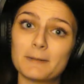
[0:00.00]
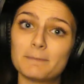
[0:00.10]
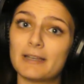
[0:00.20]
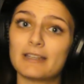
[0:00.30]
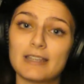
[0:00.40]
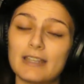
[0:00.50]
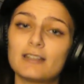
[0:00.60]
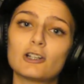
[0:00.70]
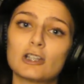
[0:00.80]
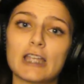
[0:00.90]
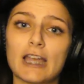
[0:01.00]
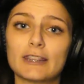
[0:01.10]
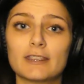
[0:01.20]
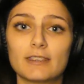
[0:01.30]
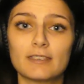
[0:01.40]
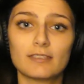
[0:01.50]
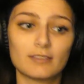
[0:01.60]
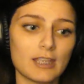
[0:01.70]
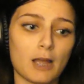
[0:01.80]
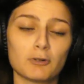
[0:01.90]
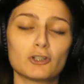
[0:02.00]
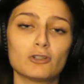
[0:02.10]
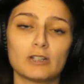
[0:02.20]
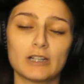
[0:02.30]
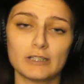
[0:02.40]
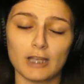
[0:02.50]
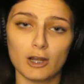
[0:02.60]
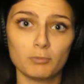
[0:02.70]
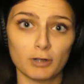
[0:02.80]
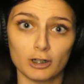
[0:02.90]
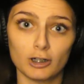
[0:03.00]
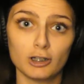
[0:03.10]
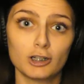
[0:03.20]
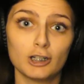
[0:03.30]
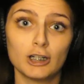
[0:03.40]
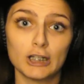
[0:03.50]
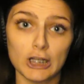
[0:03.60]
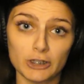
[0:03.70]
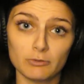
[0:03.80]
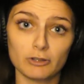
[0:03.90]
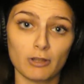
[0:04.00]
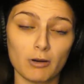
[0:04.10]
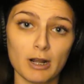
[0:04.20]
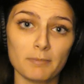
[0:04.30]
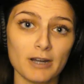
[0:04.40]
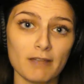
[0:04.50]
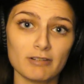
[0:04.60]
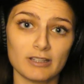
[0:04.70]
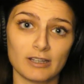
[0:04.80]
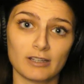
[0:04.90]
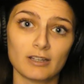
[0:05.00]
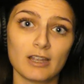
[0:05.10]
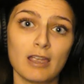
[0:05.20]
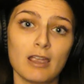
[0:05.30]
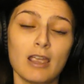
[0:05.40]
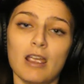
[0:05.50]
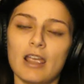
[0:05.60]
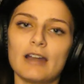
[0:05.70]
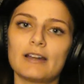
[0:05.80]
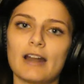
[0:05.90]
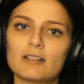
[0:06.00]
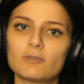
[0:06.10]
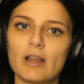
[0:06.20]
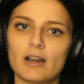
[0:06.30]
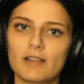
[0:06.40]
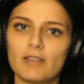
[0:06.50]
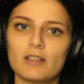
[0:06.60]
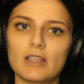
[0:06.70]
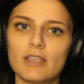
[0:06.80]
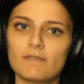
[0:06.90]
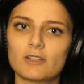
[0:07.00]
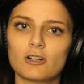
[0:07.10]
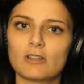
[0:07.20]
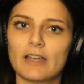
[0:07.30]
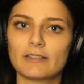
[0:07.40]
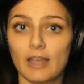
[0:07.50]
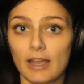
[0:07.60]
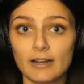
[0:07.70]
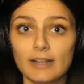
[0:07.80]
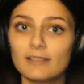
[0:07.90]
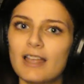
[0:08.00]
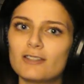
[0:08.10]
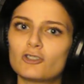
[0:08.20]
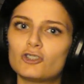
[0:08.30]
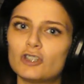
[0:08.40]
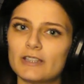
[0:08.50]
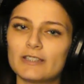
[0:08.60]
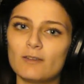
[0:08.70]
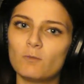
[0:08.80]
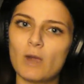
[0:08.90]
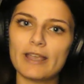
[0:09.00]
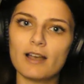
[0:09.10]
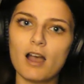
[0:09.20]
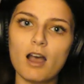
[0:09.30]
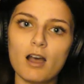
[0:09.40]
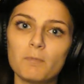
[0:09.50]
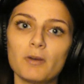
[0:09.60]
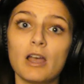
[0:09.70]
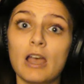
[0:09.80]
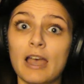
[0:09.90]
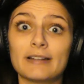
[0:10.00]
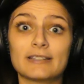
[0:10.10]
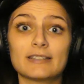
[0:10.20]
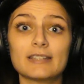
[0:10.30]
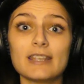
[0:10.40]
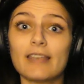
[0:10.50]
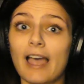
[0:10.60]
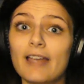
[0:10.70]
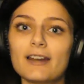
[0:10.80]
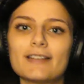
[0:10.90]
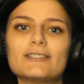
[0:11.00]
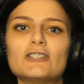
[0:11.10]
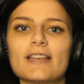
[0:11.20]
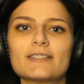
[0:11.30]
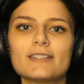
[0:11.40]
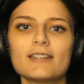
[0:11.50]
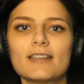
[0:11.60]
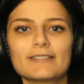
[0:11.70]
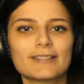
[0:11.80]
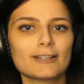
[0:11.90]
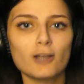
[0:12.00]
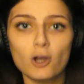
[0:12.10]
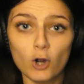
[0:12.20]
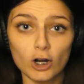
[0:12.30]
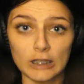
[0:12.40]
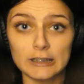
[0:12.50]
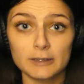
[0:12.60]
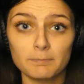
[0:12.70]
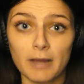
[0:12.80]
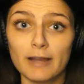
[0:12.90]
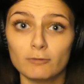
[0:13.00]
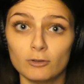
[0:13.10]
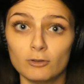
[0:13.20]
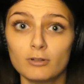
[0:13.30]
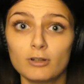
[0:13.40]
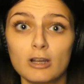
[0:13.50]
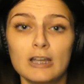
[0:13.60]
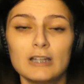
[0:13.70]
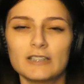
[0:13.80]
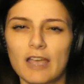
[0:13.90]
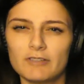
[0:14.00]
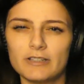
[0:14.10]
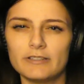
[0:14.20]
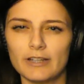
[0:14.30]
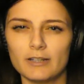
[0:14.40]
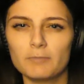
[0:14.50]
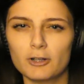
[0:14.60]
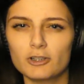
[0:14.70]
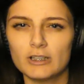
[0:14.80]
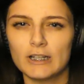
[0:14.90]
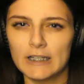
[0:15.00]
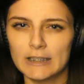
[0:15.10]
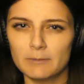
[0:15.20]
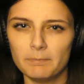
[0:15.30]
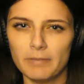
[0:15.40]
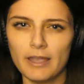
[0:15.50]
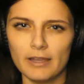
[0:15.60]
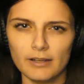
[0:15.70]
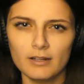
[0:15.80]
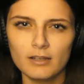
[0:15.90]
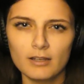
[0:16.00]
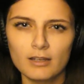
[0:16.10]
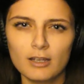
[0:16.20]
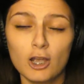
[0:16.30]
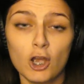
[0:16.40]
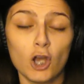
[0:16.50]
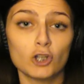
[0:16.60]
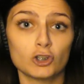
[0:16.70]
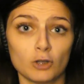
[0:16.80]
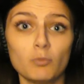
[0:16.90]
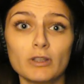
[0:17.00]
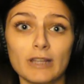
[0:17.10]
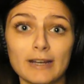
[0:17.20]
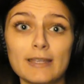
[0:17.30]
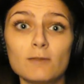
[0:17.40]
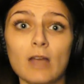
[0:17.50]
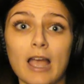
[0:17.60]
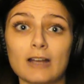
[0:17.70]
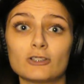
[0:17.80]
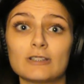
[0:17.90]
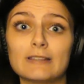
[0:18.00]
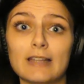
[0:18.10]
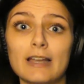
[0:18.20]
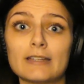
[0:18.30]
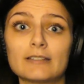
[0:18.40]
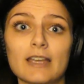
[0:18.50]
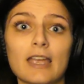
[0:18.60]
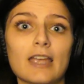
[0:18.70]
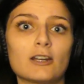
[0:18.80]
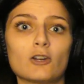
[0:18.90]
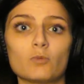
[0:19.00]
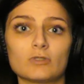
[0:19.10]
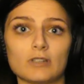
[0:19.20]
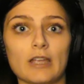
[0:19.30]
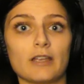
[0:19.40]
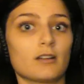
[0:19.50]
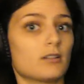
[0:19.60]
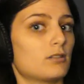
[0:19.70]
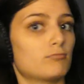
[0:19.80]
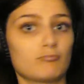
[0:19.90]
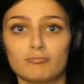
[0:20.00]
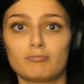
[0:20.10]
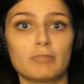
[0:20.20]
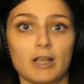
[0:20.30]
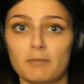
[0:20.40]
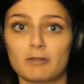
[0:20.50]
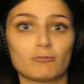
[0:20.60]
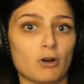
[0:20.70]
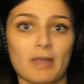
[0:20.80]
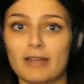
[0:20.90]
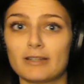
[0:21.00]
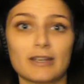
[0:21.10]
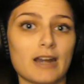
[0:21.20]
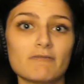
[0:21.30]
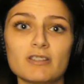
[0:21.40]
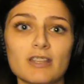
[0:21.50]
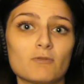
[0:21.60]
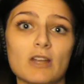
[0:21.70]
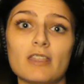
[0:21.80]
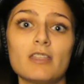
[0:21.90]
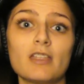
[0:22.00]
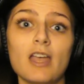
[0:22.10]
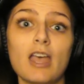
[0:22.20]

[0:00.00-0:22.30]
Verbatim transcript: But he literally had the opportunity to help her because she was throwing up and everything. And I swear, if he leaves her like that and lets Jesse wake up to see that, Jesse is going to go on a spiral to have a dead person in his bed, someone that he actually liked and was like becoming romantic and everything with.